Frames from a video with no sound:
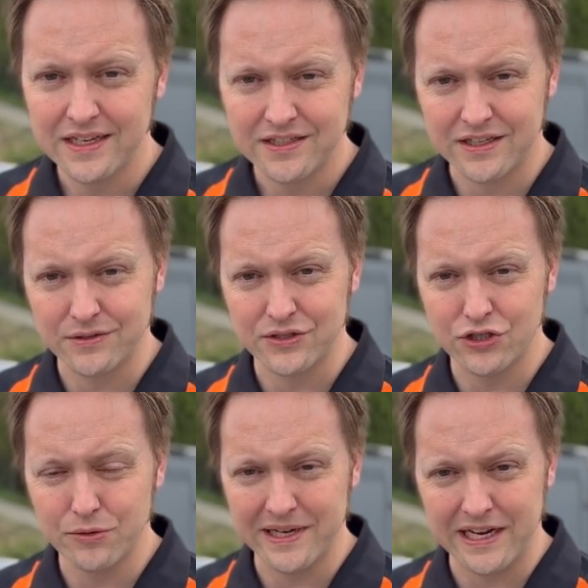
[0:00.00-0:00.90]
to go to
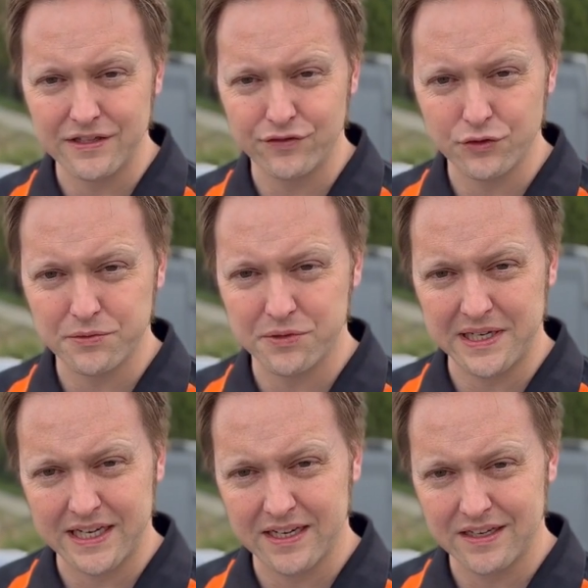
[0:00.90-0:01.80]
two minute intervals between
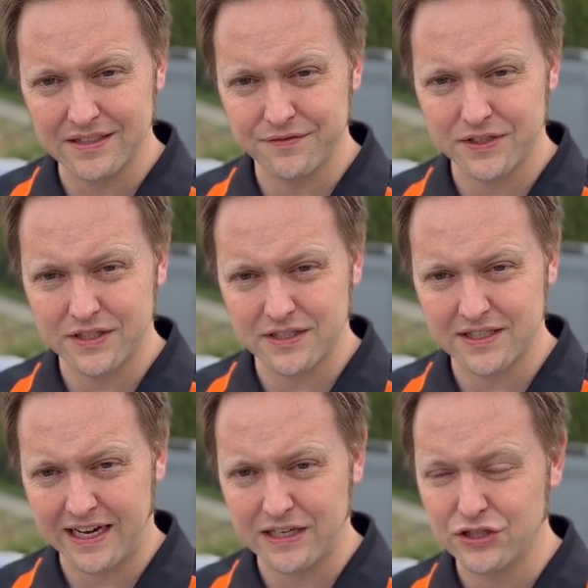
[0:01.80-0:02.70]
the cars if the dust is
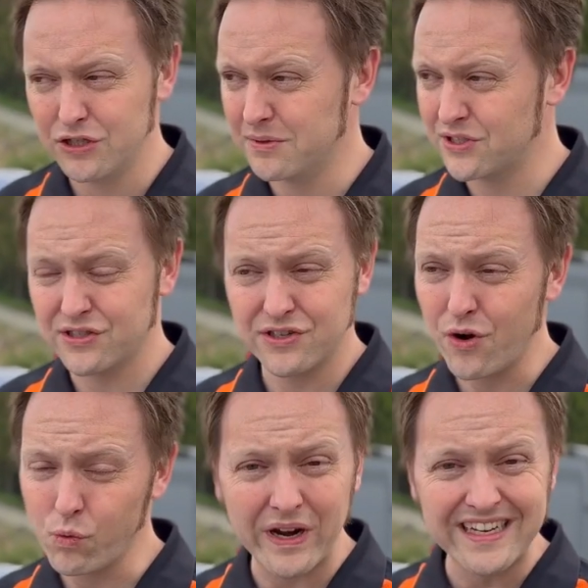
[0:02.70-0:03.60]
hanging too much. There's
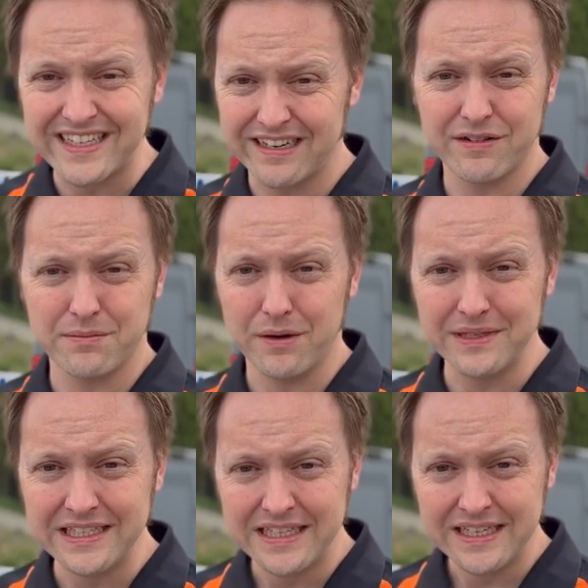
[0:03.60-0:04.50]
no wind here at the
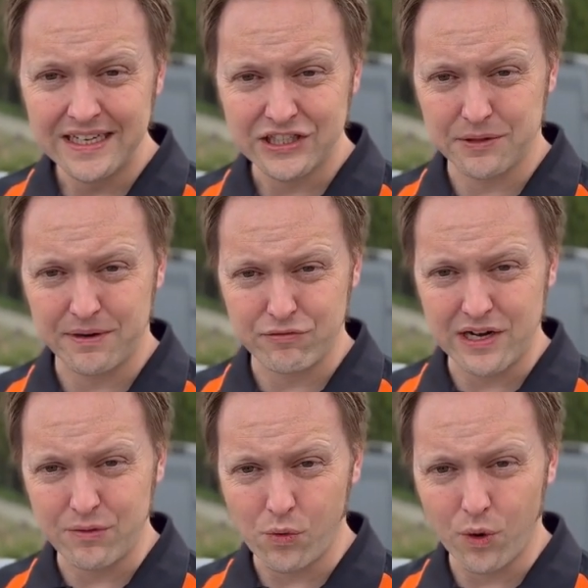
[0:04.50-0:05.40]
moment. It's going to be a
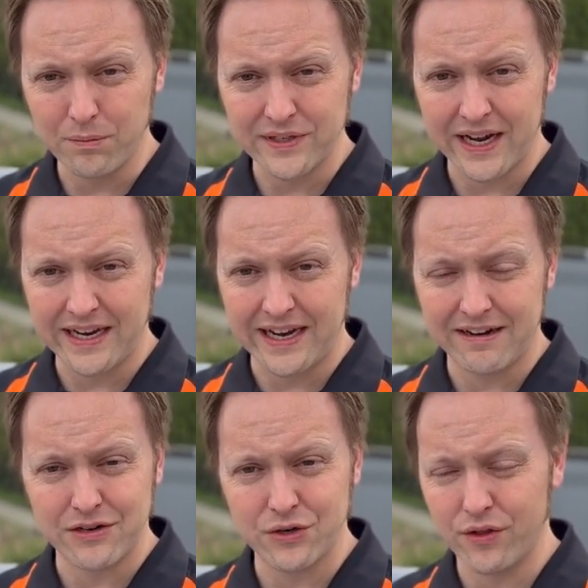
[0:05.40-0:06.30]
really warm day
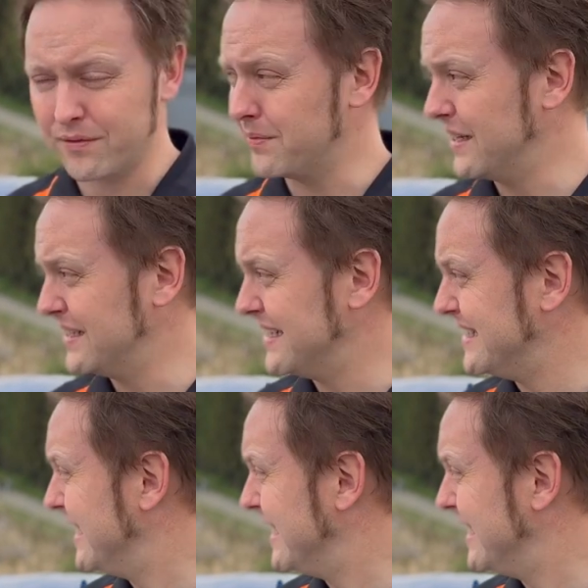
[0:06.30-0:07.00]
here in Northumberland, and